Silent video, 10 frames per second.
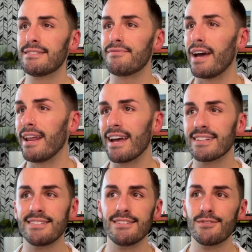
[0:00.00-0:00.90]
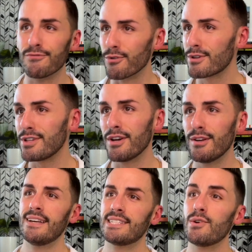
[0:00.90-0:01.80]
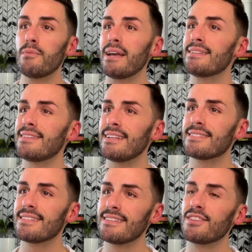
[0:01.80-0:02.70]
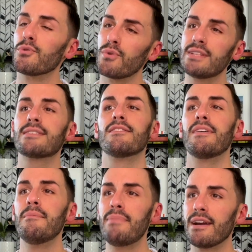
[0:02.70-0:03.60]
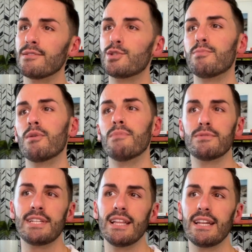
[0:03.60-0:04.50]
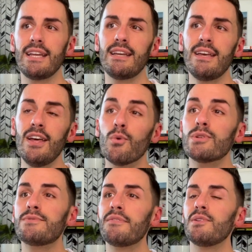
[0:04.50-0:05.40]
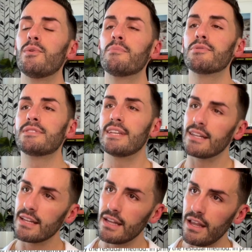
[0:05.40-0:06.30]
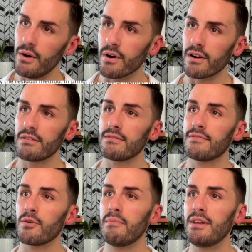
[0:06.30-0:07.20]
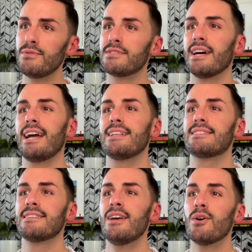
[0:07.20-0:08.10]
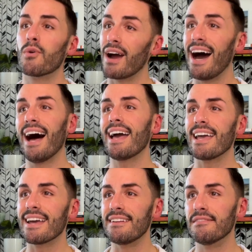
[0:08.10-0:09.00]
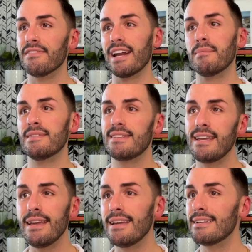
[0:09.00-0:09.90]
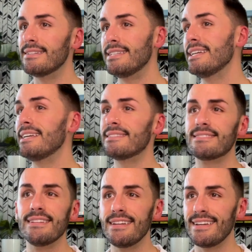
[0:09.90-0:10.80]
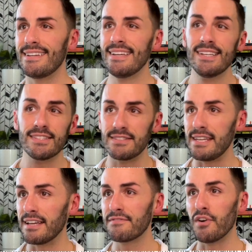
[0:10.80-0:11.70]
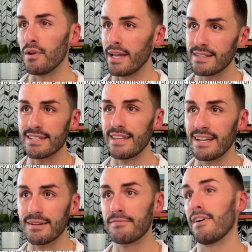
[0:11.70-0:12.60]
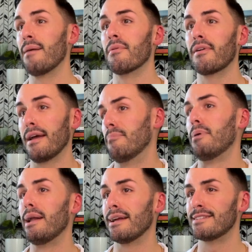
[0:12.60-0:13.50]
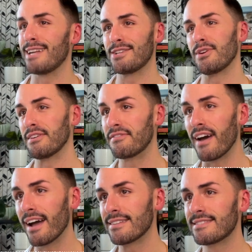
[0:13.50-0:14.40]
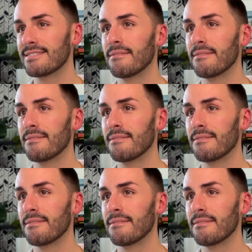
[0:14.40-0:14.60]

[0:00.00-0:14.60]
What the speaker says: fatty acids, fructose, so it makes sense that the risk of impaired sperm motility was 51% lower for men whose diets were high in vitamins E, D, C, zinc, folate, selenium, fiber, and polyunsaturated fats.